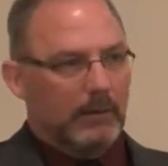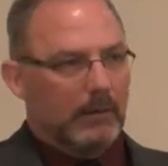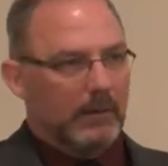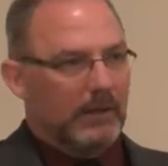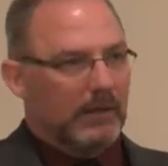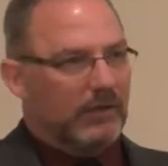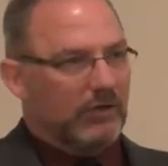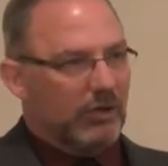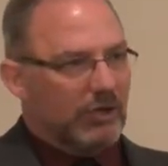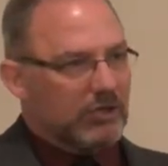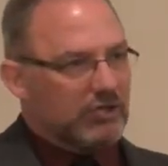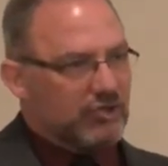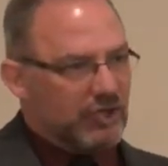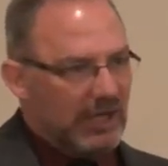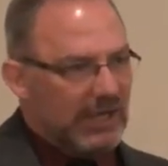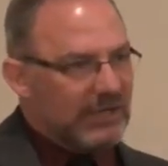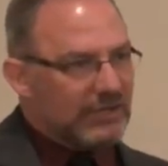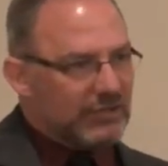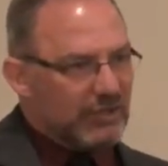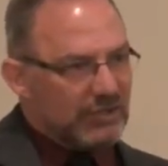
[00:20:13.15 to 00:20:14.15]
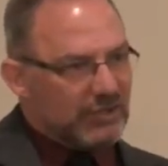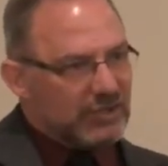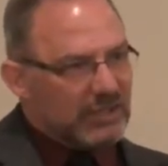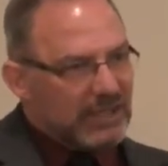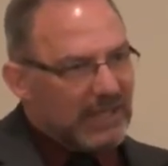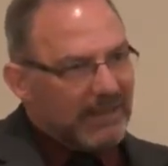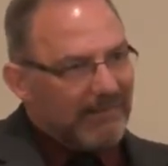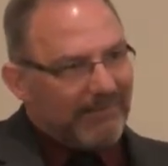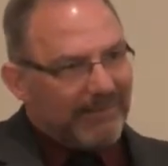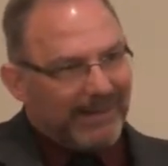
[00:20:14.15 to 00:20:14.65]
It took Jesus
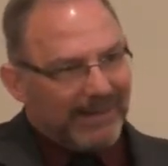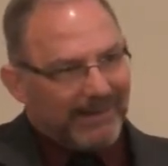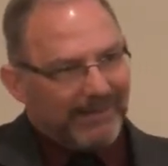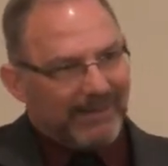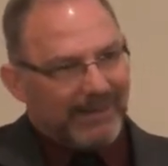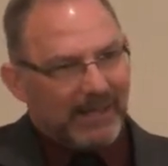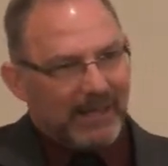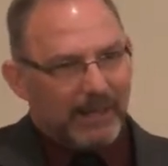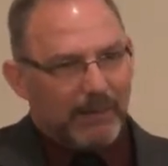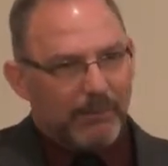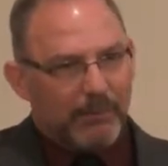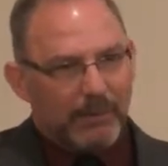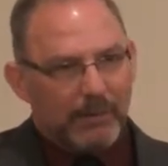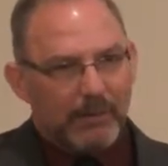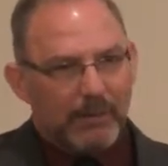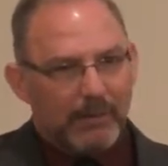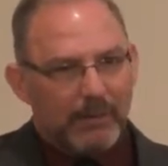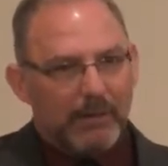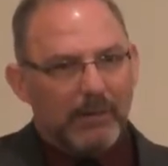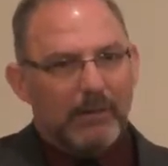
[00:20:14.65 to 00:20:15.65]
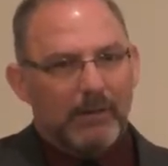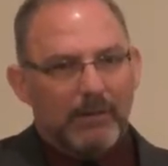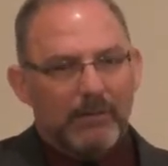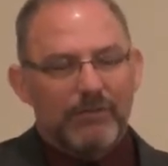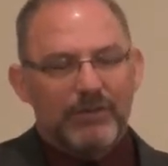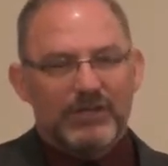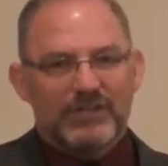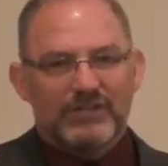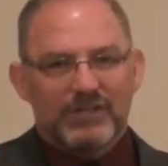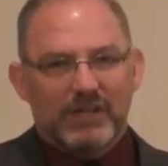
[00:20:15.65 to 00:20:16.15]
giving them
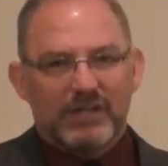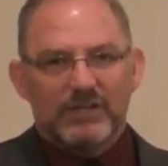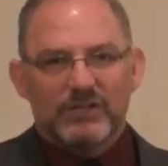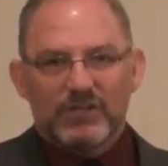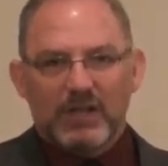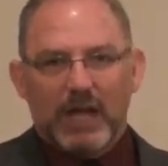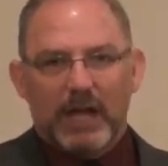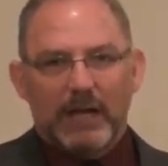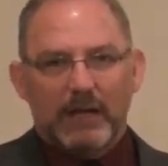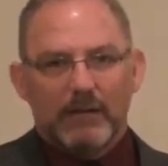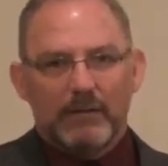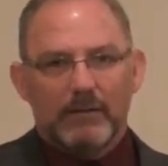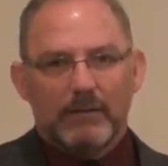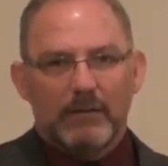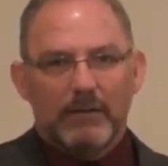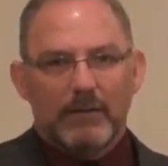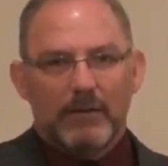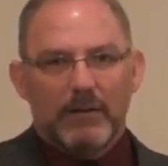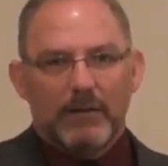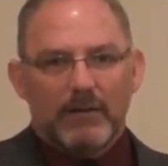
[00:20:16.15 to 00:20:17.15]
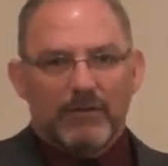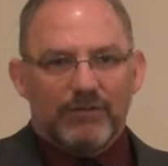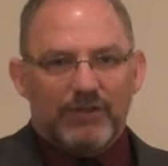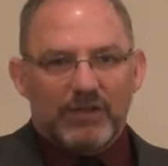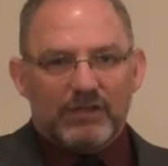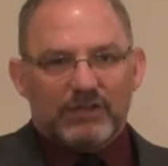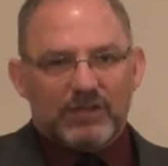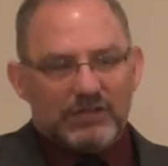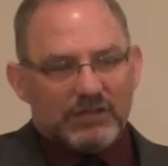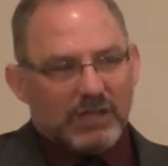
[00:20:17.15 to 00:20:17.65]
this insight.
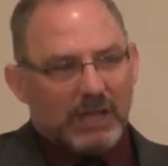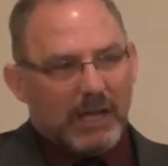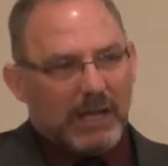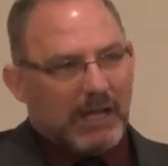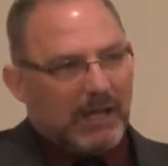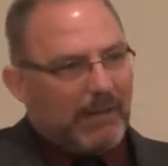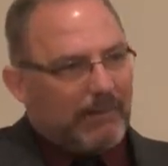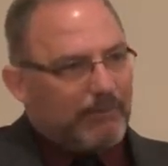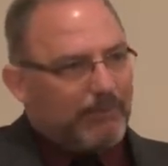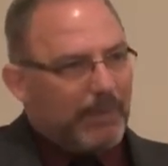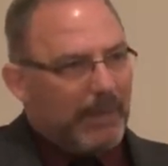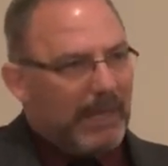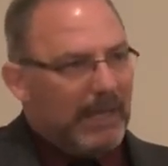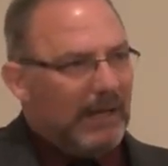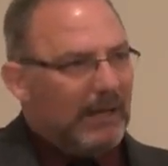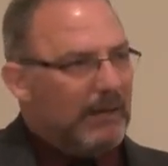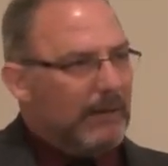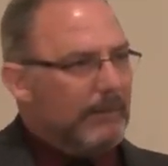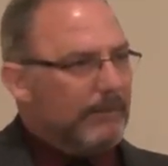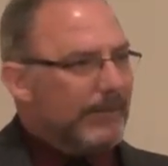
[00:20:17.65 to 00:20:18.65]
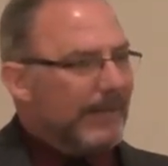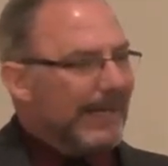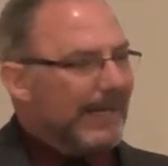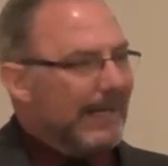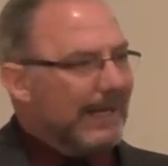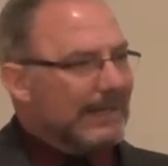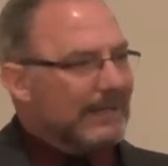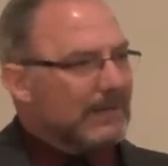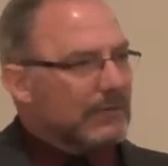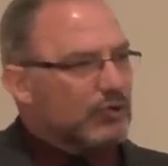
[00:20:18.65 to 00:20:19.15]
This is a, a big
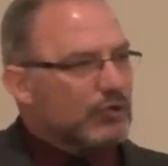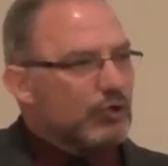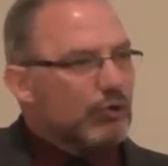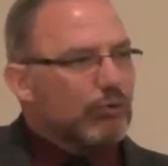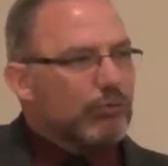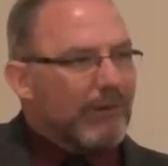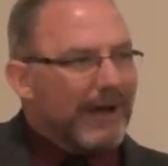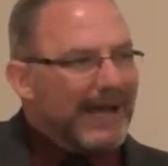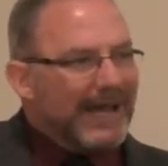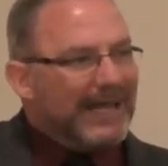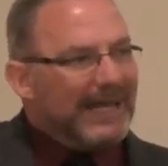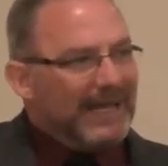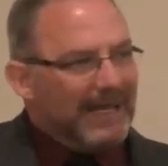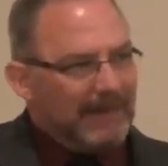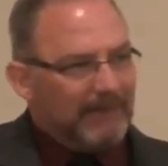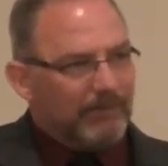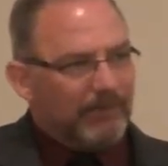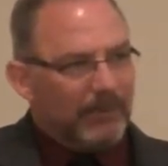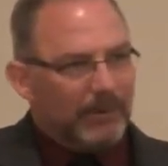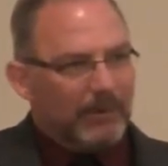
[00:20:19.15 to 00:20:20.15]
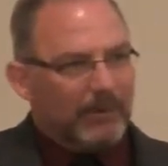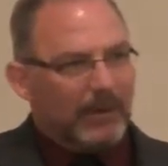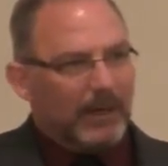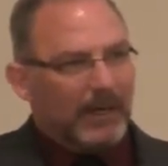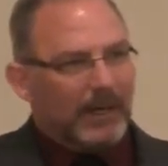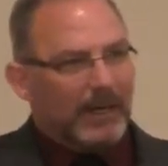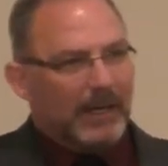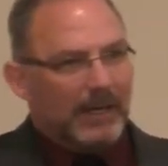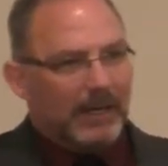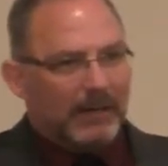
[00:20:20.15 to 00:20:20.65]
uh, training
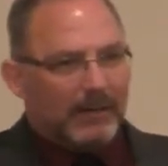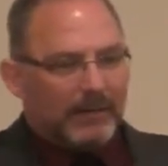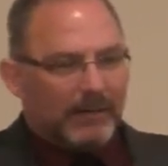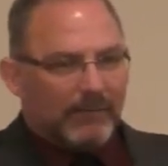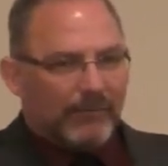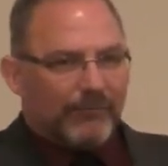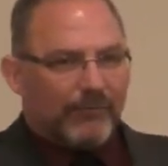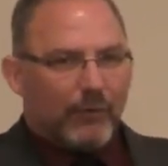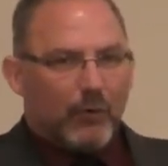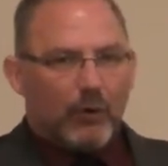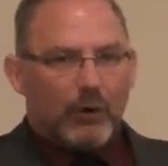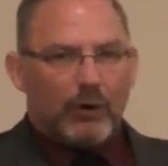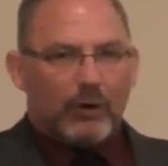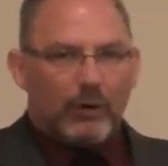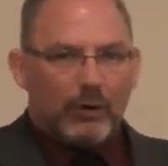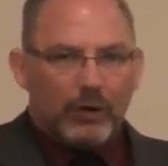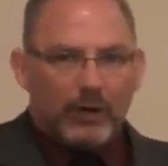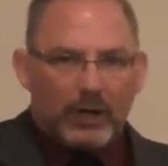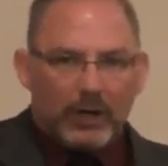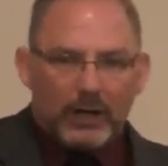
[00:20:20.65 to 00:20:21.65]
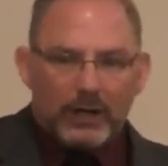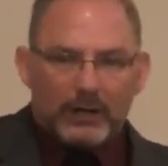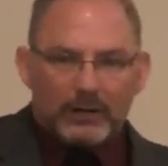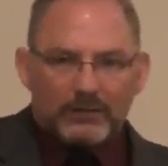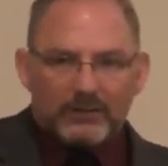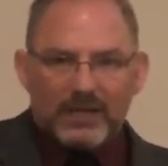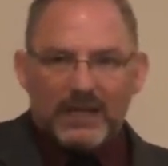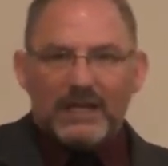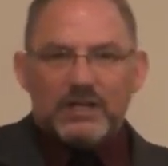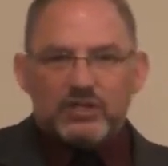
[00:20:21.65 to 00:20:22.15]
uh, for, or a
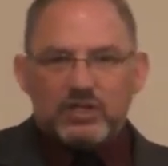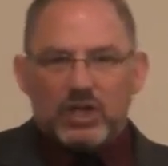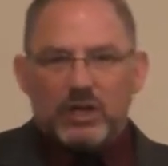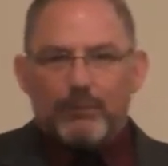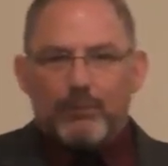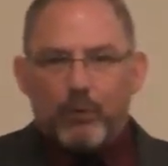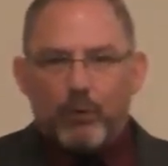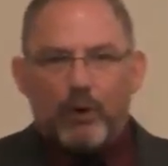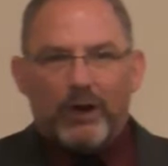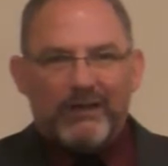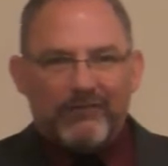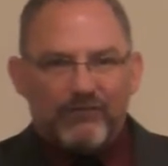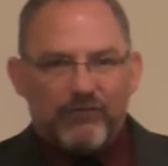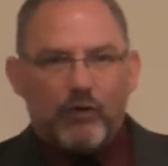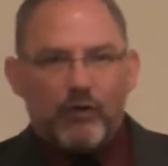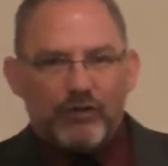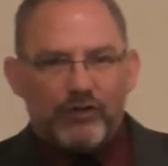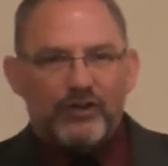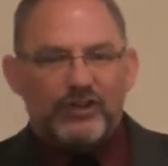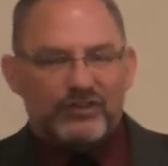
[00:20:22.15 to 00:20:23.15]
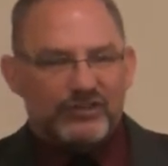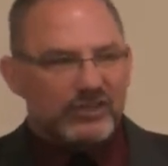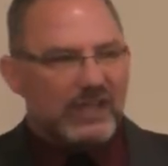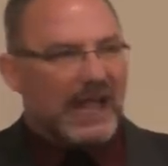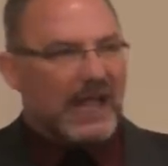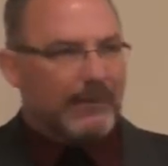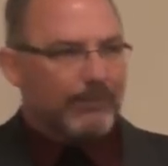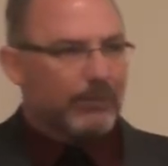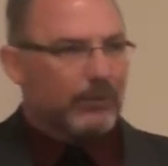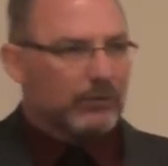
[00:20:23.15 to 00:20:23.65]
teaching point for the
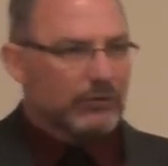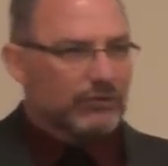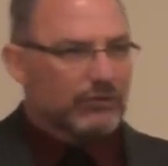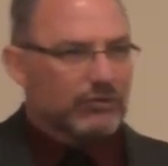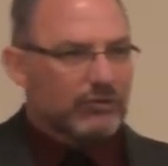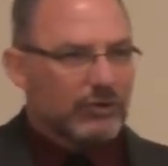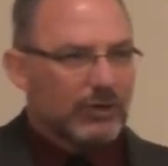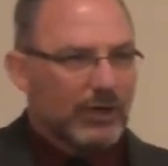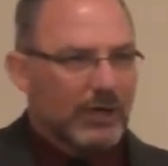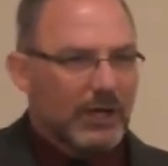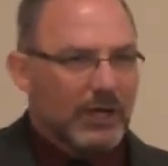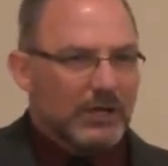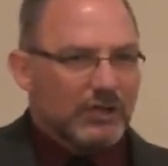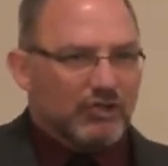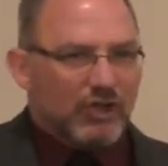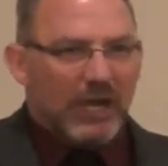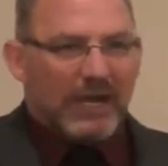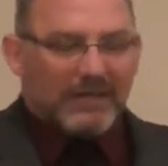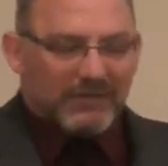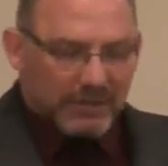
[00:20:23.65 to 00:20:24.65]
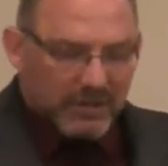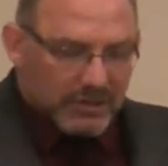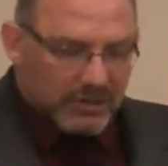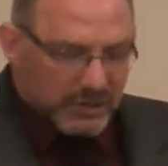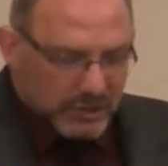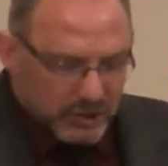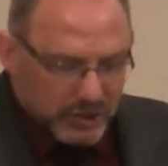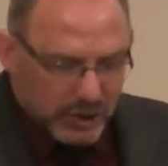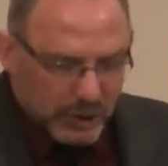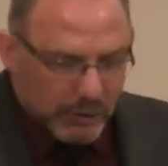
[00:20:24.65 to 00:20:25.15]
disciples. Jesus
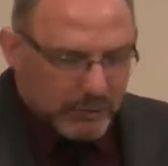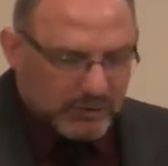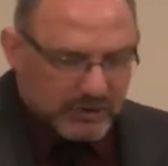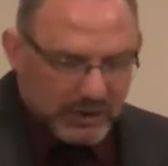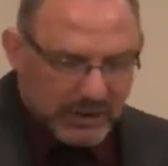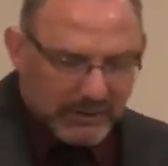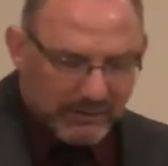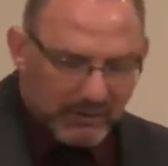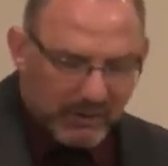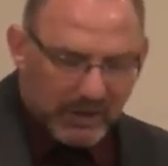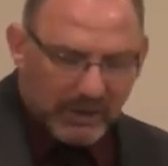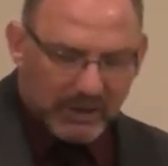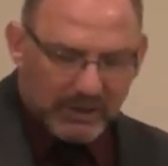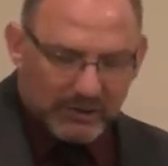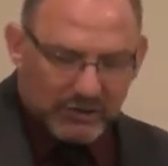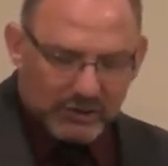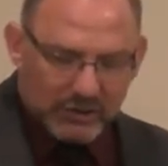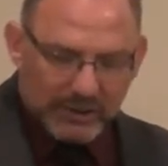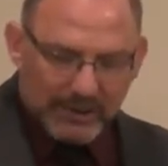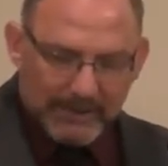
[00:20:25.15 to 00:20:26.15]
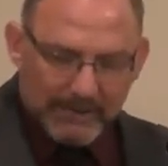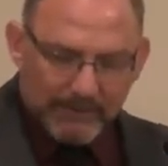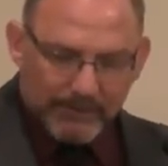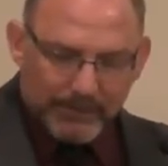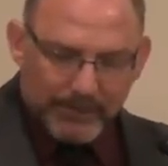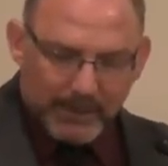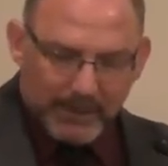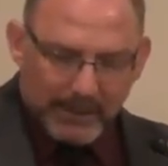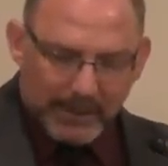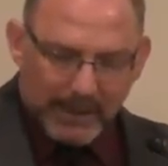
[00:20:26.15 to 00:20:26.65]
is using this
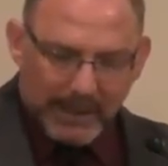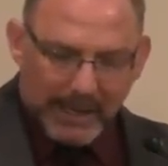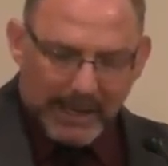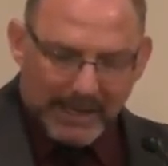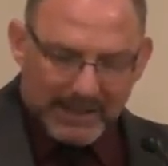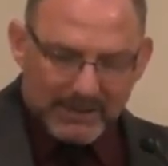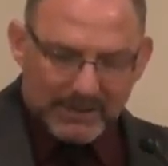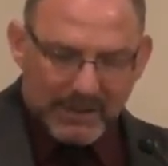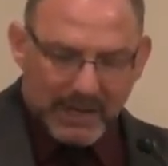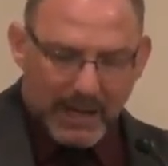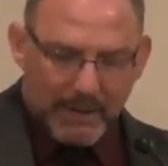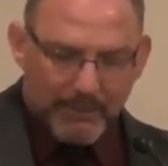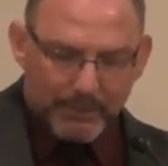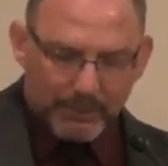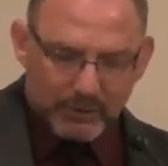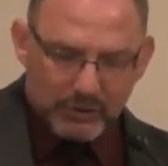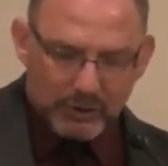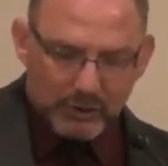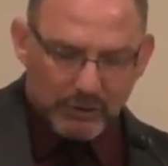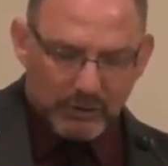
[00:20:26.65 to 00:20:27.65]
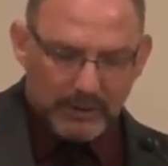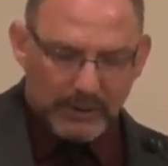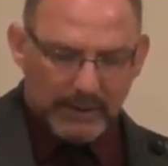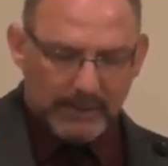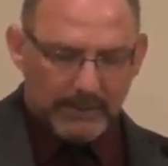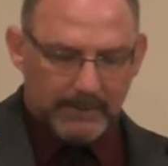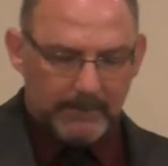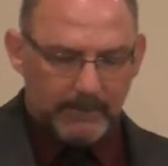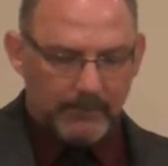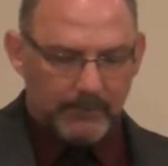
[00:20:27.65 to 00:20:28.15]
as an opportunity.